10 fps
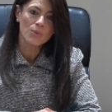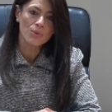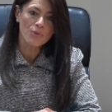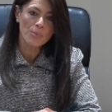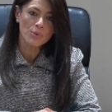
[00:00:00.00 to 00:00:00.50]

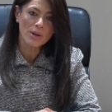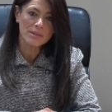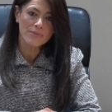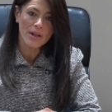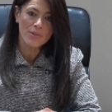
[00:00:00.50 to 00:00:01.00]
with
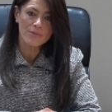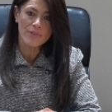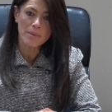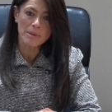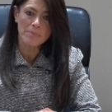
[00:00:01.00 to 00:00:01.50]
reproductive health and
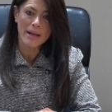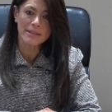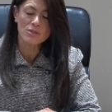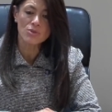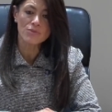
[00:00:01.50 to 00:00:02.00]
family
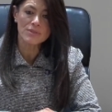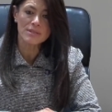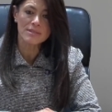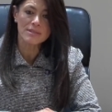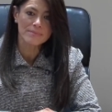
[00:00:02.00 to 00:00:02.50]
planning
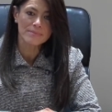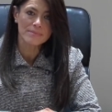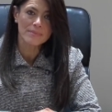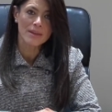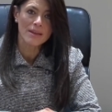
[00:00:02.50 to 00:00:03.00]
services,
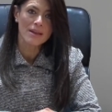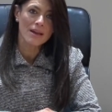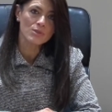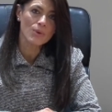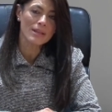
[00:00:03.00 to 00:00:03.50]

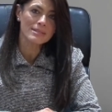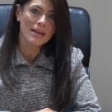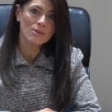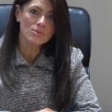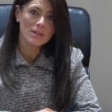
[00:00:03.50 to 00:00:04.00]
as well as
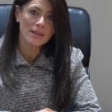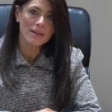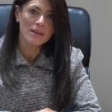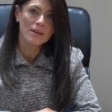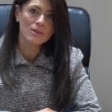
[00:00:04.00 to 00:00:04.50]

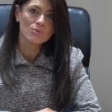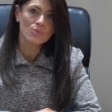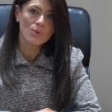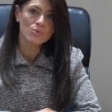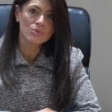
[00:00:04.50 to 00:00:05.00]
counseling to
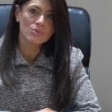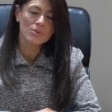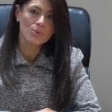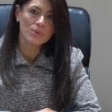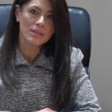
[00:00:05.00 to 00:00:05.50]
those
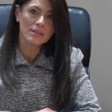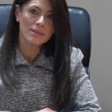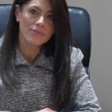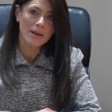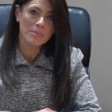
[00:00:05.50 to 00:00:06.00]
who need
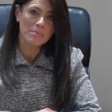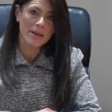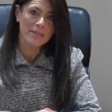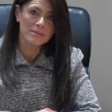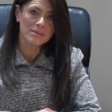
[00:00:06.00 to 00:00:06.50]
family
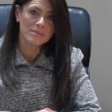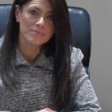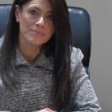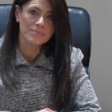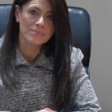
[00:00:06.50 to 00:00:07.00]
methods.
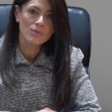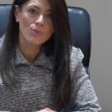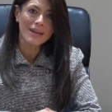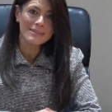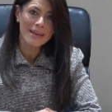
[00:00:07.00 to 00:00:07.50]
To
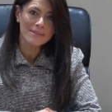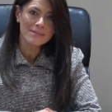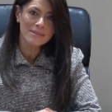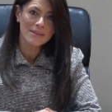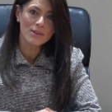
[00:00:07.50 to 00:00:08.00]
that
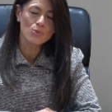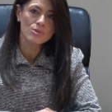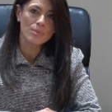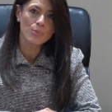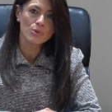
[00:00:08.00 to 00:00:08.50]
end, the EU
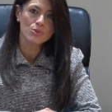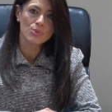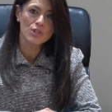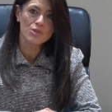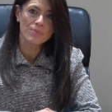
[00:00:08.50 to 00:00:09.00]
support to
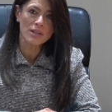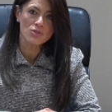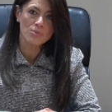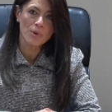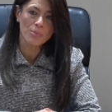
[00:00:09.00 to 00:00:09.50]
Egypt
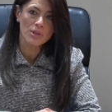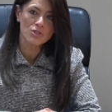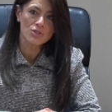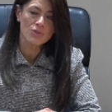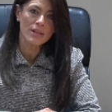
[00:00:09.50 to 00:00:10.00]
National
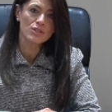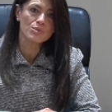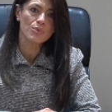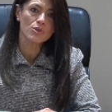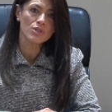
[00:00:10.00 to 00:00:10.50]
Population Strategy
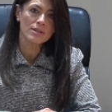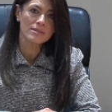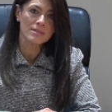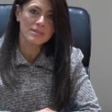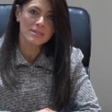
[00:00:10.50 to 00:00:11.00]

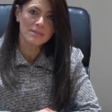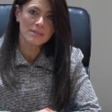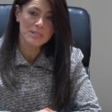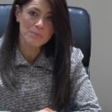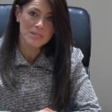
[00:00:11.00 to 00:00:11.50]
project
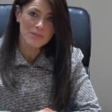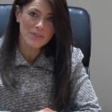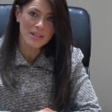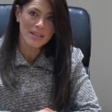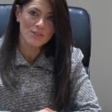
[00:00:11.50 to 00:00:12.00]
succeeded in
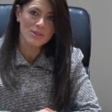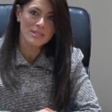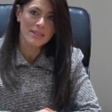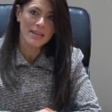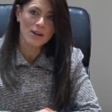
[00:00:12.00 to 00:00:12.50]
specifically
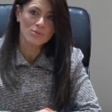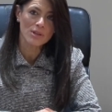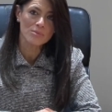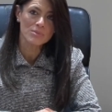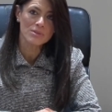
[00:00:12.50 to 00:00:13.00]
addressing the
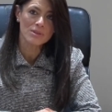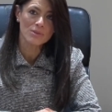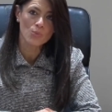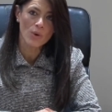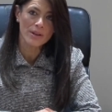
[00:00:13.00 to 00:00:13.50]
outcomes
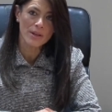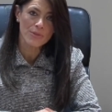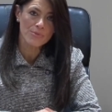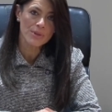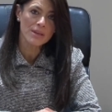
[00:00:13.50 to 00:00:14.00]
1
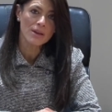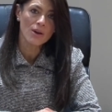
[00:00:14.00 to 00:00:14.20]
and 3